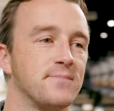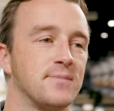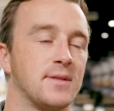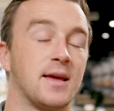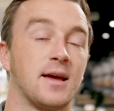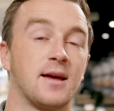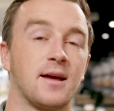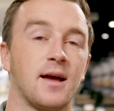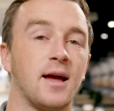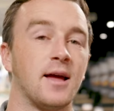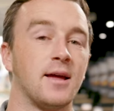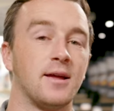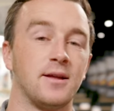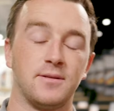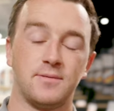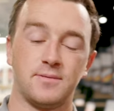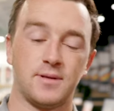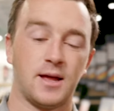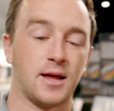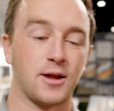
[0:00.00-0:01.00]
Yeah,
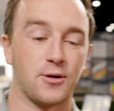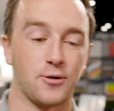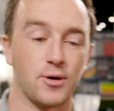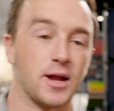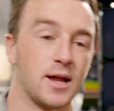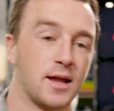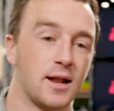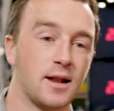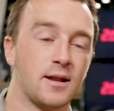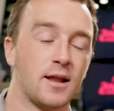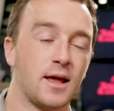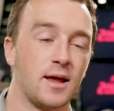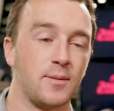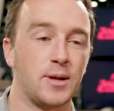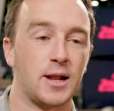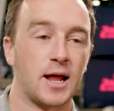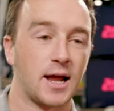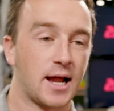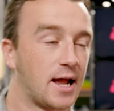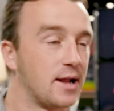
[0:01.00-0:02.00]
I, I agree. And I
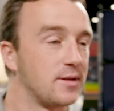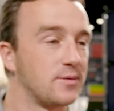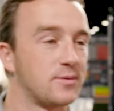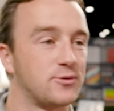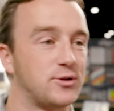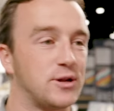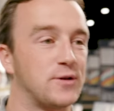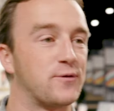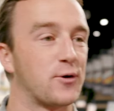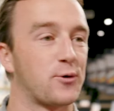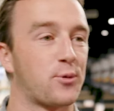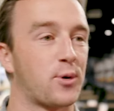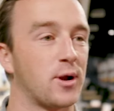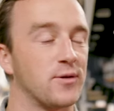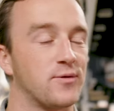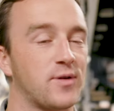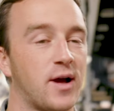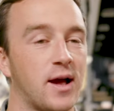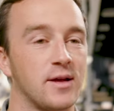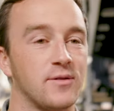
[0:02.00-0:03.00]
mean, I got
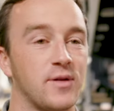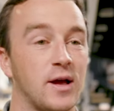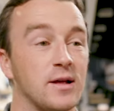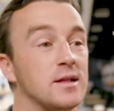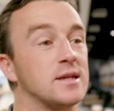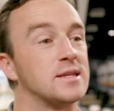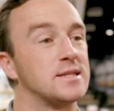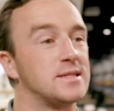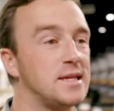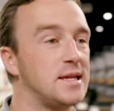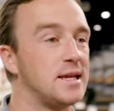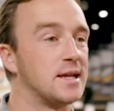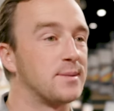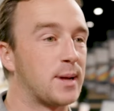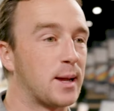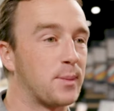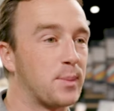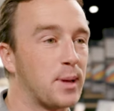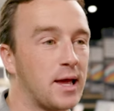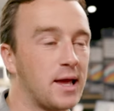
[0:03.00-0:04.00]
G425 LST in
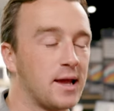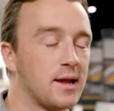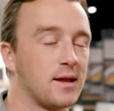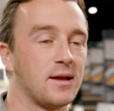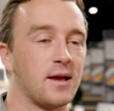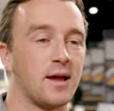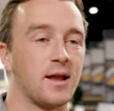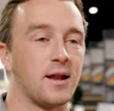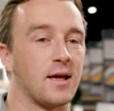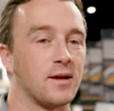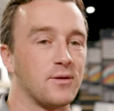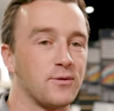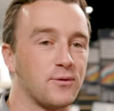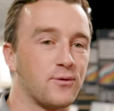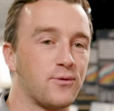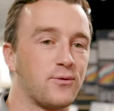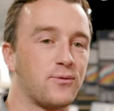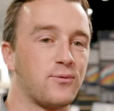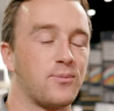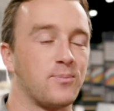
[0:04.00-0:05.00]
my bag and I've
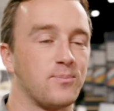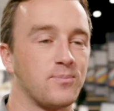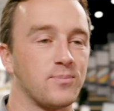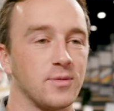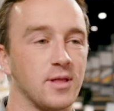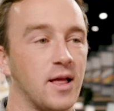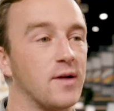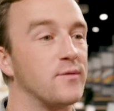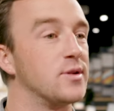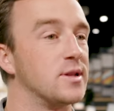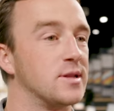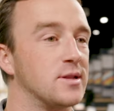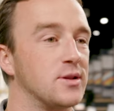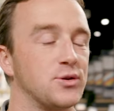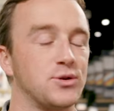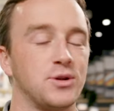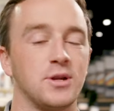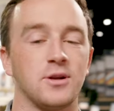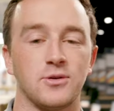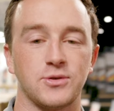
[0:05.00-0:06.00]
loved it
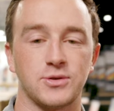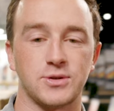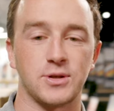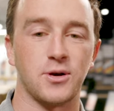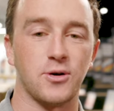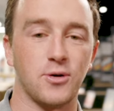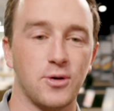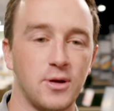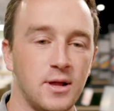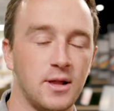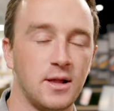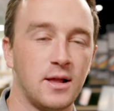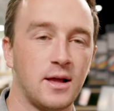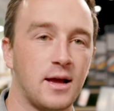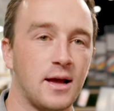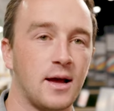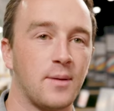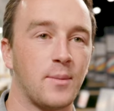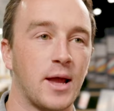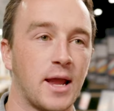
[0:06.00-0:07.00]
this year. So
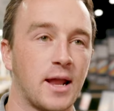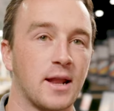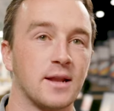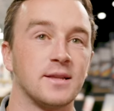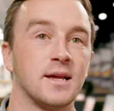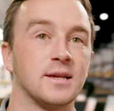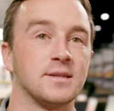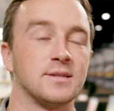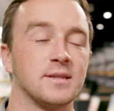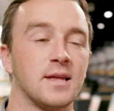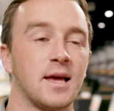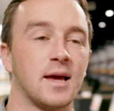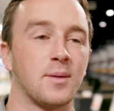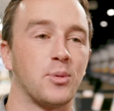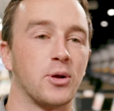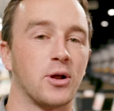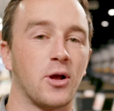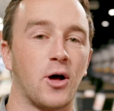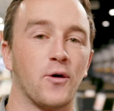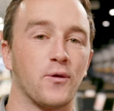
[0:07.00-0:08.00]
um, I can attest to that.
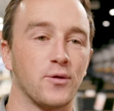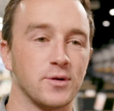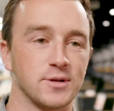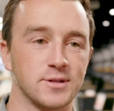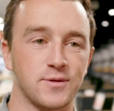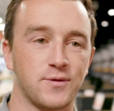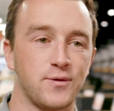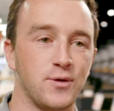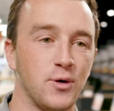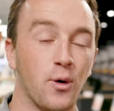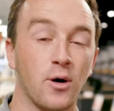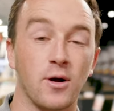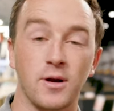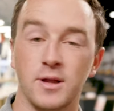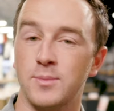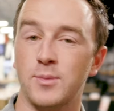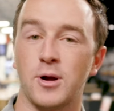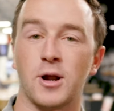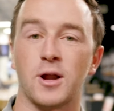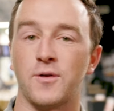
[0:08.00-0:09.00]
But golfers, if you are in
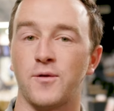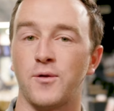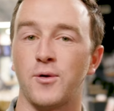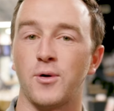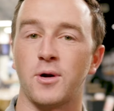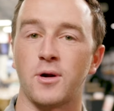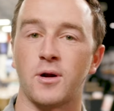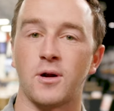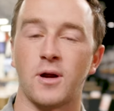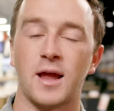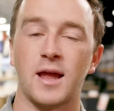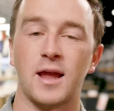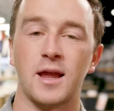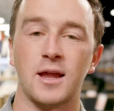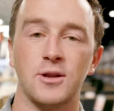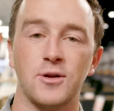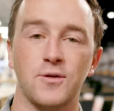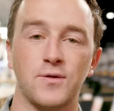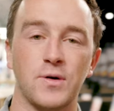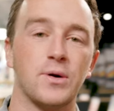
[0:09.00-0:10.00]
the market for a
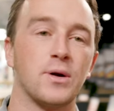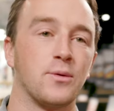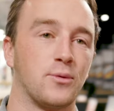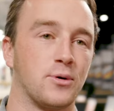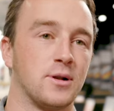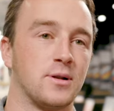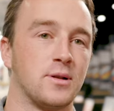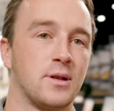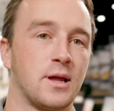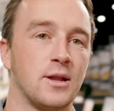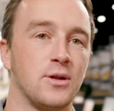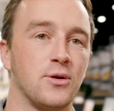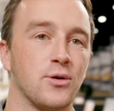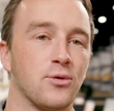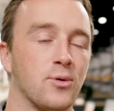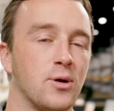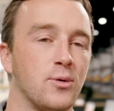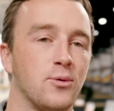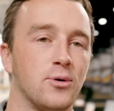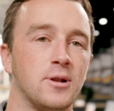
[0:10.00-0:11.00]
new fairway wood, a new
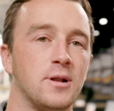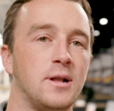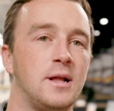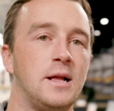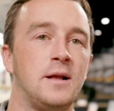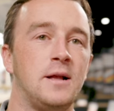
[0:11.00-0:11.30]
three wood,